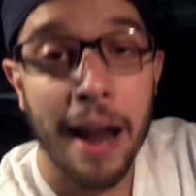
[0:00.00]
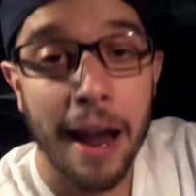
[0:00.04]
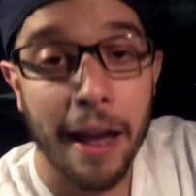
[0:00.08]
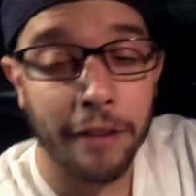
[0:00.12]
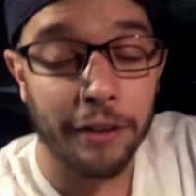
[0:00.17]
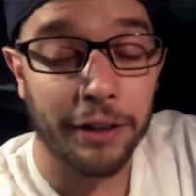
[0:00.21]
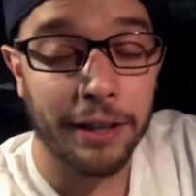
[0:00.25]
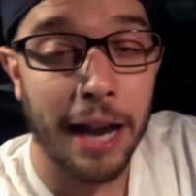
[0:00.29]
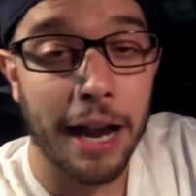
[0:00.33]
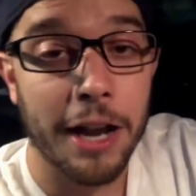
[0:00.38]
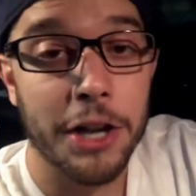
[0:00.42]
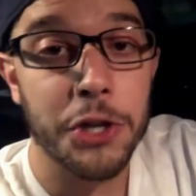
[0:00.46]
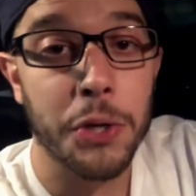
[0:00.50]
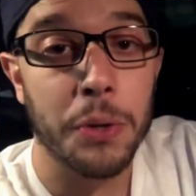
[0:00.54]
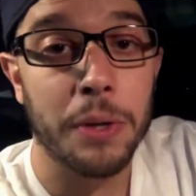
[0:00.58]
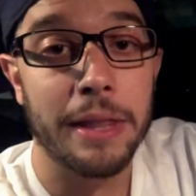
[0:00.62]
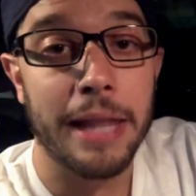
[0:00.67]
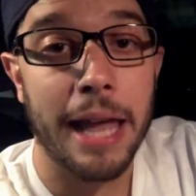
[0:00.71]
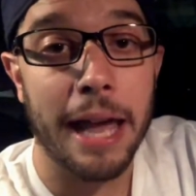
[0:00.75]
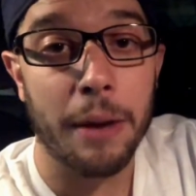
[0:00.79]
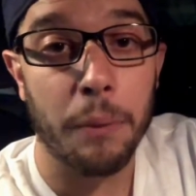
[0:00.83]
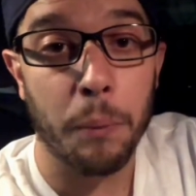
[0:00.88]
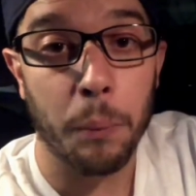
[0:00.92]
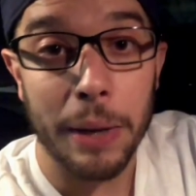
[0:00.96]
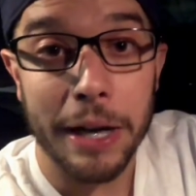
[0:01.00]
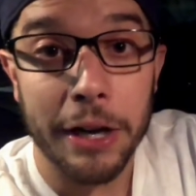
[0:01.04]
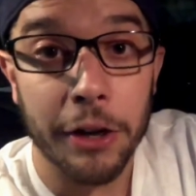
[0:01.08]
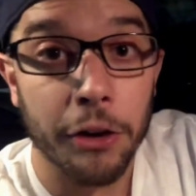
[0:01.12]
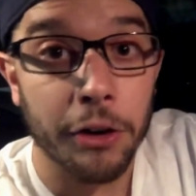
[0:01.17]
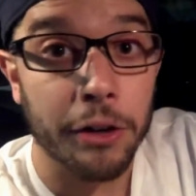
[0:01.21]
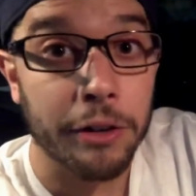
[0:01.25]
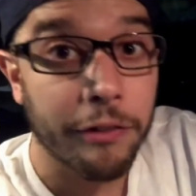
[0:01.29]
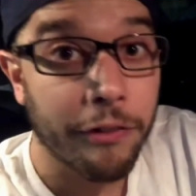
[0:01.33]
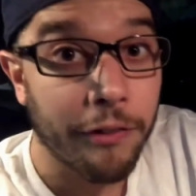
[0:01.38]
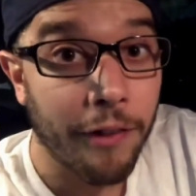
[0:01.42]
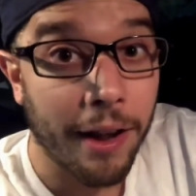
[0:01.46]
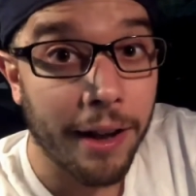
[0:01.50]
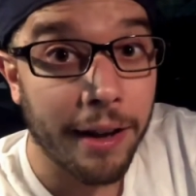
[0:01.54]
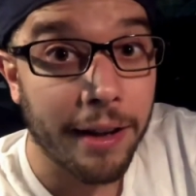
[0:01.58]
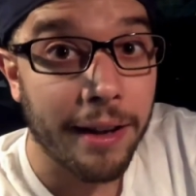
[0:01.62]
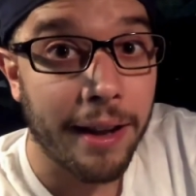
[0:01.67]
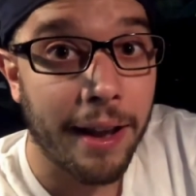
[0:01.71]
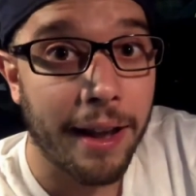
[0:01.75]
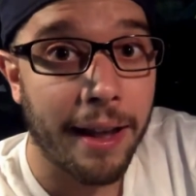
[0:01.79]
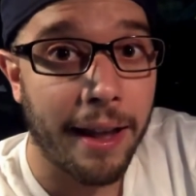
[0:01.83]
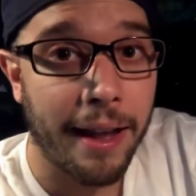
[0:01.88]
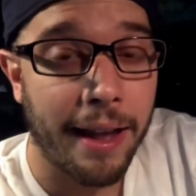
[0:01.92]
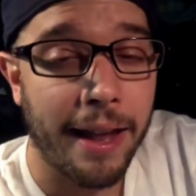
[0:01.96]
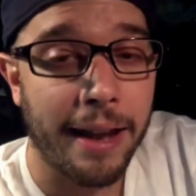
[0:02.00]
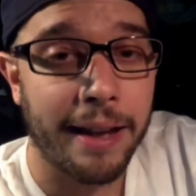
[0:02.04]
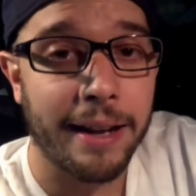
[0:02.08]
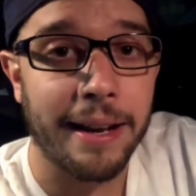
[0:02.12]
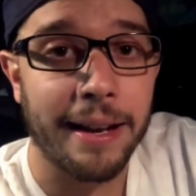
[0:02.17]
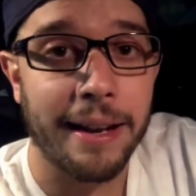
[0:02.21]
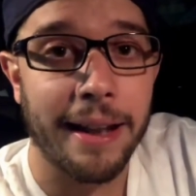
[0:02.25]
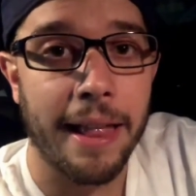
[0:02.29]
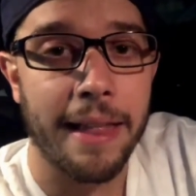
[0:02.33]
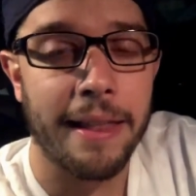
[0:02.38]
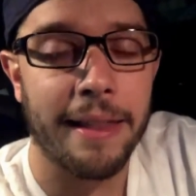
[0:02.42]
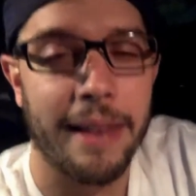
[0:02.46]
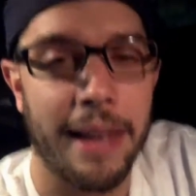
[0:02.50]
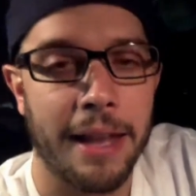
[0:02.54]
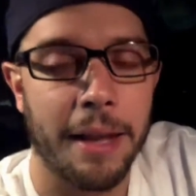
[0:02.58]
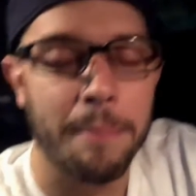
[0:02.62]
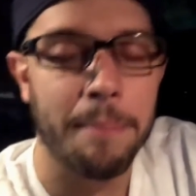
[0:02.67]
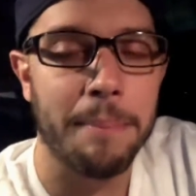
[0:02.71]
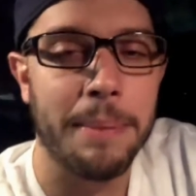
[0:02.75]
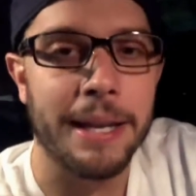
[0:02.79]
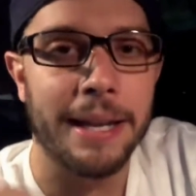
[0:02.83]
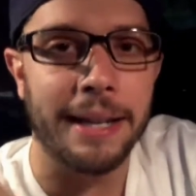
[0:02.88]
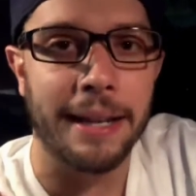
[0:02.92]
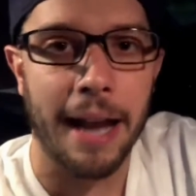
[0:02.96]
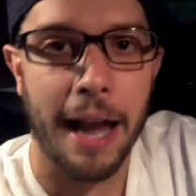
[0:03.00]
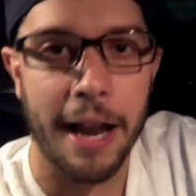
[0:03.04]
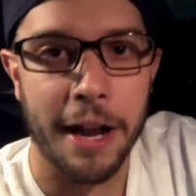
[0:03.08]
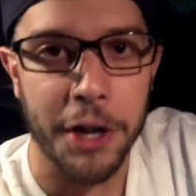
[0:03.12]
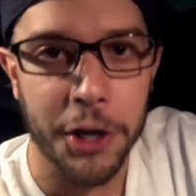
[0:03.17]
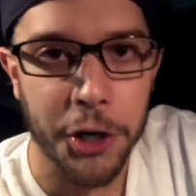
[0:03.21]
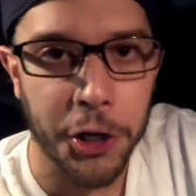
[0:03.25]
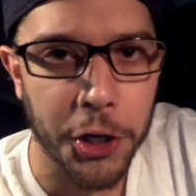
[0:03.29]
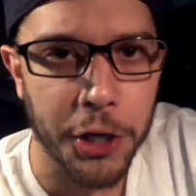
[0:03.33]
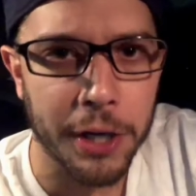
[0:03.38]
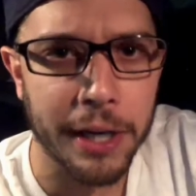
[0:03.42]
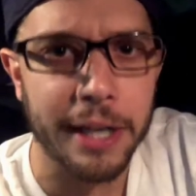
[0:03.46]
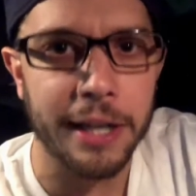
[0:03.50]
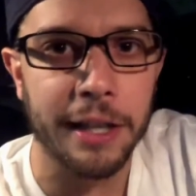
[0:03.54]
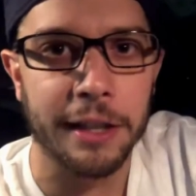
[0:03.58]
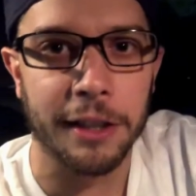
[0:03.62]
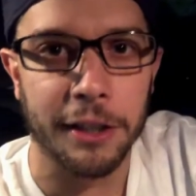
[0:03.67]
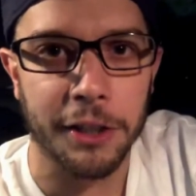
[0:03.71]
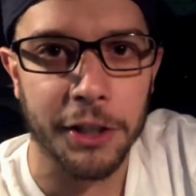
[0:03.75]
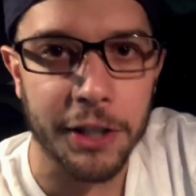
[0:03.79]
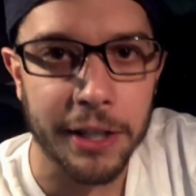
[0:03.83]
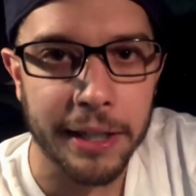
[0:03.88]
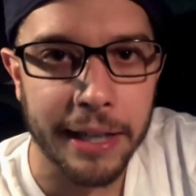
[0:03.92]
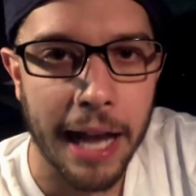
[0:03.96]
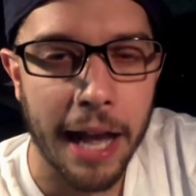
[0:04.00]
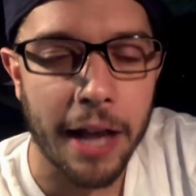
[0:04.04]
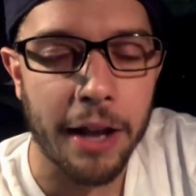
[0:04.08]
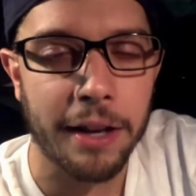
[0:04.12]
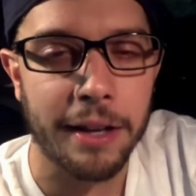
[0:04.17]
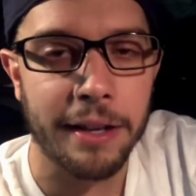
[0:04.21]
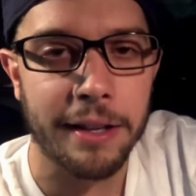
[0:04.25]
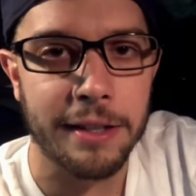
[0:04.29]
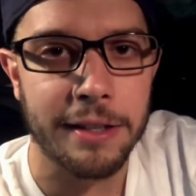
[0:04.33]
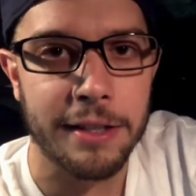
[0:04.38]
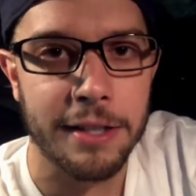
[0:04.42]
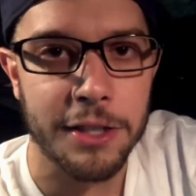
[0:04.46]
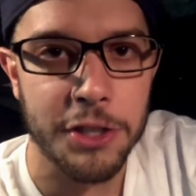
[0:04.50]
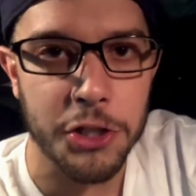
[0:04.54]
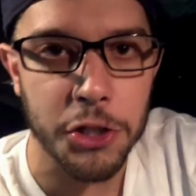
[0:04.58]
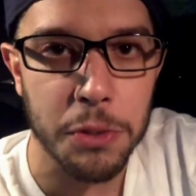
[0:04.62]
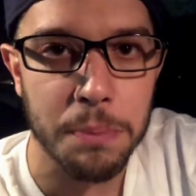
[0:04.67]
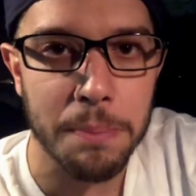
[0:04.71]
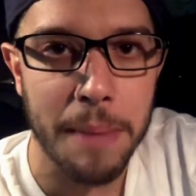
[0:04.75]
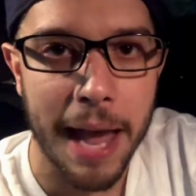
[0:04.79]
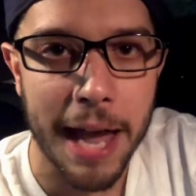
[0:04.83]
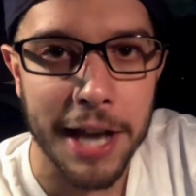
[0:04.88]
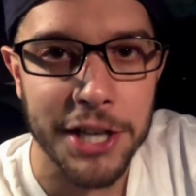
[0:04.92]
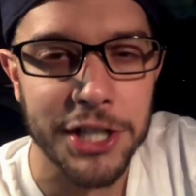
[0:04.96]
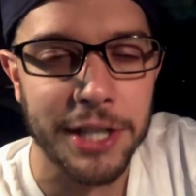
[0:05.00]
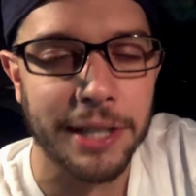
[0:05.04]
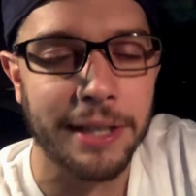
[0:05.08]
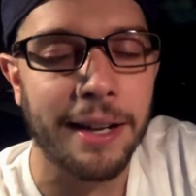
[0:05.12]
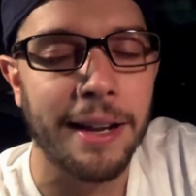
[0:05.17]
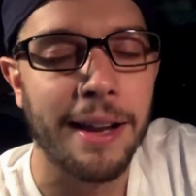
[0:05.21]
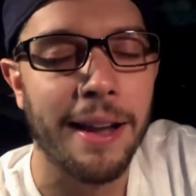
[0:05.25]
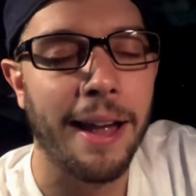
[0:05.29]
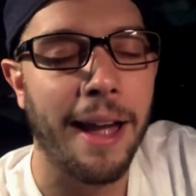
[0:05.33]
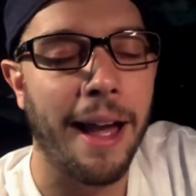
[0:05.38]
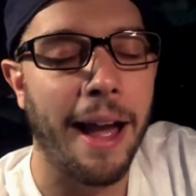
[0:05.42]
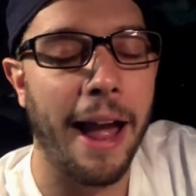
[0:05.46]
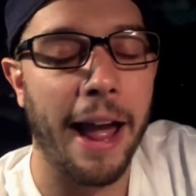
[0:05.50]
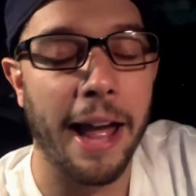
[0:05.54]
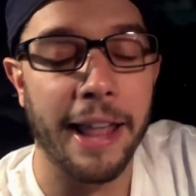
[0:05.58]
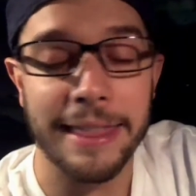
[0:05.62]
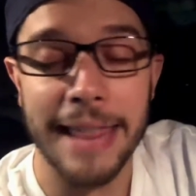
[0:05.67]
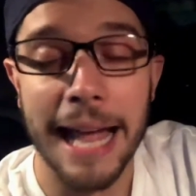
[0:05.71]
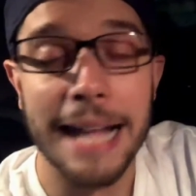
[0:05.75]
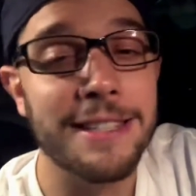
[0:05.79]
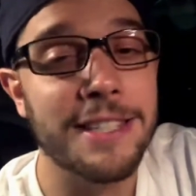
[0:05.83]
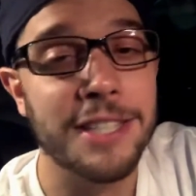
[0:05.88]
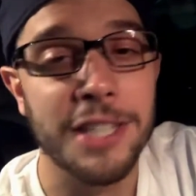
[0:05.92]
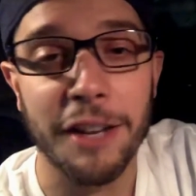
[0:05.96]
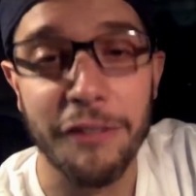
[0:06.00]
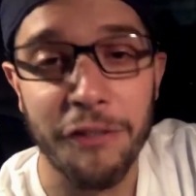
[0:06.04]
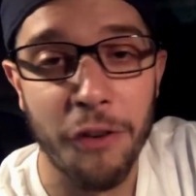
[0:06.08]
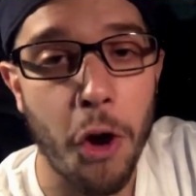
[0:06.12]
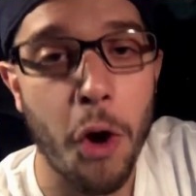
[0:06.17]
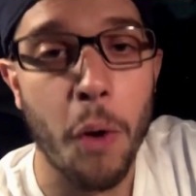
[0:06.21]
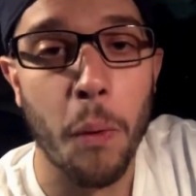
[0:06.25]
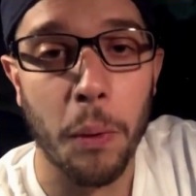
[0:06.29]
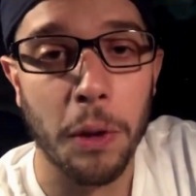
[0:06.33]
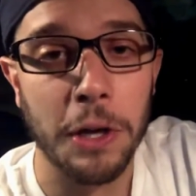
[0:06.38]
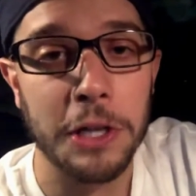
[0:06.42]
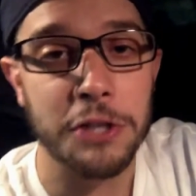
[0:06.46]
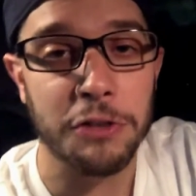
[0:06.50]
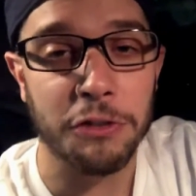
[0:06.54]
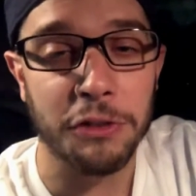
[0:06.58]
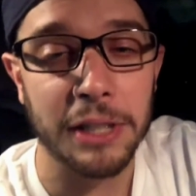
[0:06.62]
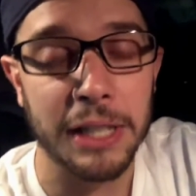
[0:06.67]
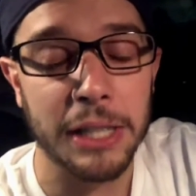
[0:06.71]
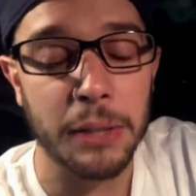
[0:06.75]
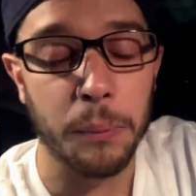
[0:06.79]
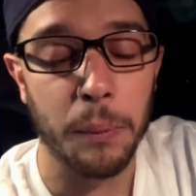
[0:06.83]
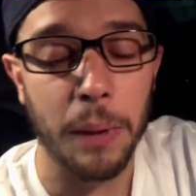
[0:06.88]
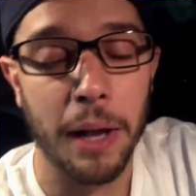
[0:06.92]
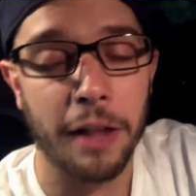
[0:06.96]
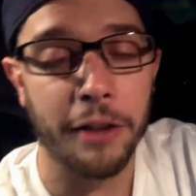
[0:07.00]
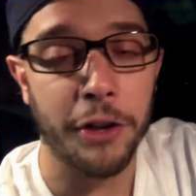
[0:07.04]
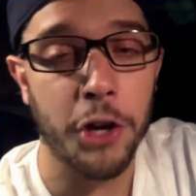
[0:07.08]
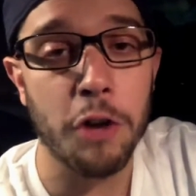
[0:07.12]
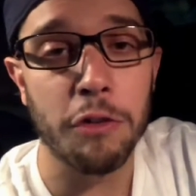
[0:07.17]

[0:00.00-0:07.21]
and they're kind of doing that weird fun and and him being kind of nerdy and learning how to, to do magic, uh, that stuff all works really well.